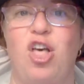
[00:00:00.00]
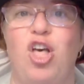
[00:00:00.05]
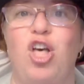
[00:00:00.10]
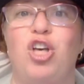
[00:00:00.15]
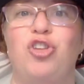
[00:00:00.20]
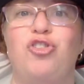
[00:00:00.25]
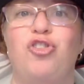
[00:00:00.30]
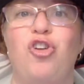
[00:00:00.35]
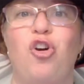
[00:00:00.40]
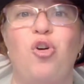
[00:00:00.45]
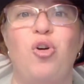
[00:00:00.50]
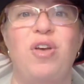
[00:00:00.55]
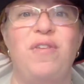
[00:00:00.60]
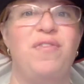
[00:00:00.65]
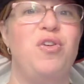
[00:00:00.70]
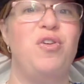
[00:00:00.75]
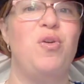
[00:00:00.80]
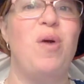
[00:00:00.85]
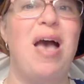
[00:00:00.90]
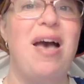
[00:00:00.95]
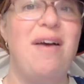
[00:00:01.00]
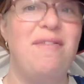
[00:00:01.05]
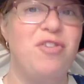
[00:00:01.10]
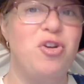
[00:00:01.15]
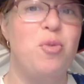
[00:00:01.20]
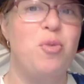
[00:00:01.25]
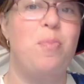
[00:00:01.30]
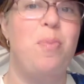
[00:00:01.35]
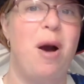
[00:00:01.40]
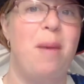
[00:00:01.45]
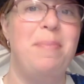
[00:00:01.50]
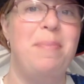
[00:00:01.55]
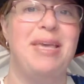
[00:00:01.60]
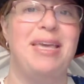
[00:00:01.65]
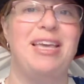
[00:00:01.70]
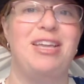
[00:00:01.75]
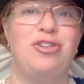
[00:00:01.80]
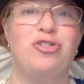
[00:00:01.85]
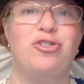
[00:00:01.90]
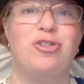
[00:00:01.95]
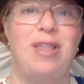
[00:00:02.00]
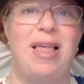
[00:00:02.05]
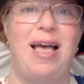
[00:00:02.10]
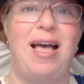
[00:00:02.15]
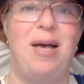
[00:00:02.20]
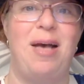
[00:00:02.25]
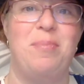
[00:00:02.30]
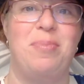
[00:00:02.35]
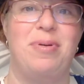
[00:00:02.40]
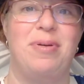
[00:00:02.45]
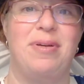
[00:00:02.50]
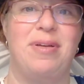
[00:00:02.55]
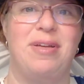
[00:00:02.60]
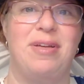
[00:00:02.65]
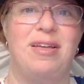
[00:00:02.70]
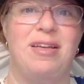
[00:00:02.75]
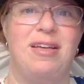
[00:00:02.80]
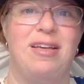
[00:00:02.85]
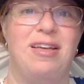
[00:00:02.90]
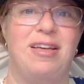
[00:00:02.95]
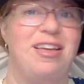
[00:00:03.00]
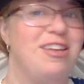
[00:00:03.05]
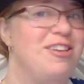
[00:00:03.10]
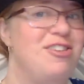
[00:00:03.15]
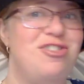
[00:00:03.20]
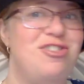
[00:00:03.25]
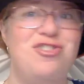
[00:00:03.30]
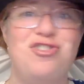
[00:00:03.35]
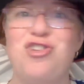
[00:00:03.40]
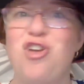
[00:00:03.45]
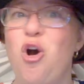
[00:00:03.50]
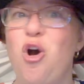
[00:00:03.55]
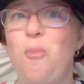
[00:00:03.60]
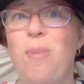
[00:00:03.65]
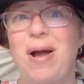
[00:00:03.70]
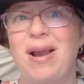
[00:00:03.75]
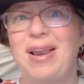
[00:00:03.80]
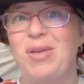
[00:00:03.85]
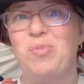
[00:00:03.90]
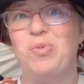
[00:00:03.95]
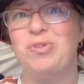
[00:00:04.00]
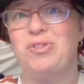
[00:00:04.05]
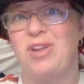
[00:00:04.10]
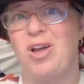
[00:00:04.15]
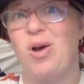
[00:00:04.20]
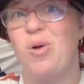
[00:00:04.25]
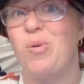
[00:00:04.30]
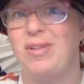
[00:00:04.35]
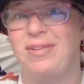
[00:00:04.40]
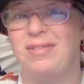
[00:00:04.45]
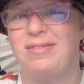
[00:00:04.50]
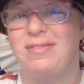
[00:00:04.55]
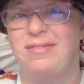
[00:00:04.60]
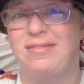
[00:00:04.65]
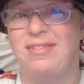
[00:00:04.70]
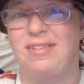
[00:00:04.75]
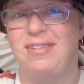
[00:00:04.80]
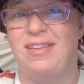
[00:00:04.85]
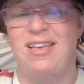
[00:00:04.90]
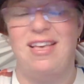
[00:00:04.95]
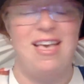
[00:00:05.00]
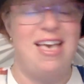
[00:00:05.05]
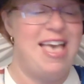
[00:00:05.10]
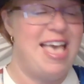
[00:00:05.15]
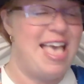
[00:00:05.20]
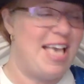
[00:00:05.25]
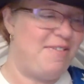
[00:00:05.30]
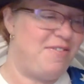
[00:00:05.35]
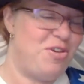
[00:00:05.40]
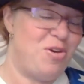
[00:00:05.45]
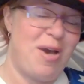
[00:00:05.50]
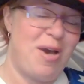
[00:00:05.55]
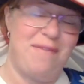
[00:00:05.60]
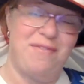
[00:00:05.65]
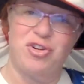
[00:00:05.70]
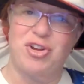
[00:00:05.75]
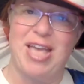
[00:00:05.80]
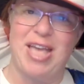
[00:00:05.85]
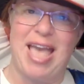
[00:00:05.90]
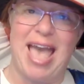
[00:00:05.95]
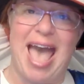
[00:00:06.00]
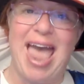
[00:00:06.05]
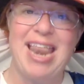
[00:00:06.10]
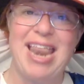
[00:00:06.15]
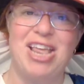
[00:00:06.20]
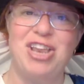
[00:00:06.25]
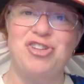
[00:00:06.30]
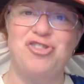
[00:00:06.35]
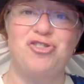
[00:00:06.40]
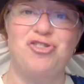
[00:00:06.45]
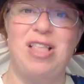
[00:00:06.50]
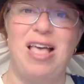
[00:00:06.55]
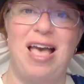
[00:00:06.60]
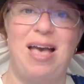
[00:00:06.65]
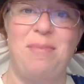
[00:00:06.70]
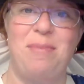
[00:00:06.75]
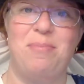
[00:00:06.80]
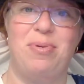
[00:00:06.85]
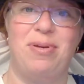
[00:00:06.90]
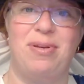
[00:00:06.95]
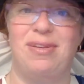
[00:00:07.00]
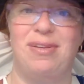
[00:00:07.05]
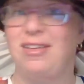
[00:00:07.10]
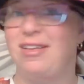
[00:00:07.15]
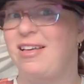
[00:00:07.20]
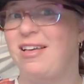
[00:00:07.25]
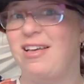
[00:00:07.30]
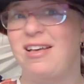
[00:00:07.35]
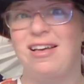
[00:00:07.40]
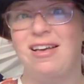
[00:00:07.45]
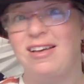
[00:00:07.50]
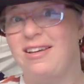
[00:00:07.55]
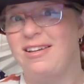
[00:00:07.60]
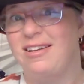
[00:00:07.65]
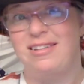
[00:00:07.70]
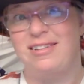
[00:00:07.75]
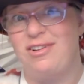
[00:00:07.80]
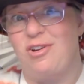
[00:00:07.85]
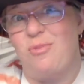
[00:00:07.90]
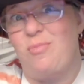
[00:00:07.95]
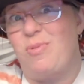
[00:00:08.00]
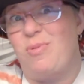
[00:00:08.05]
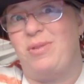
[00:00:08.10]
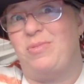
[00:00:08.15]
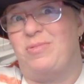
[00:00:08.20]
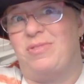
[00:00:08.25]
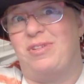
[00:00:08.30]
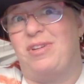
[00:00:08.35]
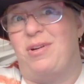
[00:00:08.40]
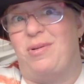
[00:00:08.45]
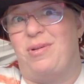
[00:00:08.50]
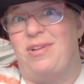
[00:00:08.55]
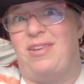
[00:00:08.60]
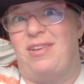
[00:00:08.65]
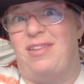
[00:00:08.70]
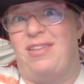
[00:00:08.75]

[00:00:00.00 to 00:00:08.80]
So if you have your puppy in your lap, nobody will know it. If you have your cat in your lap, nobody will know it.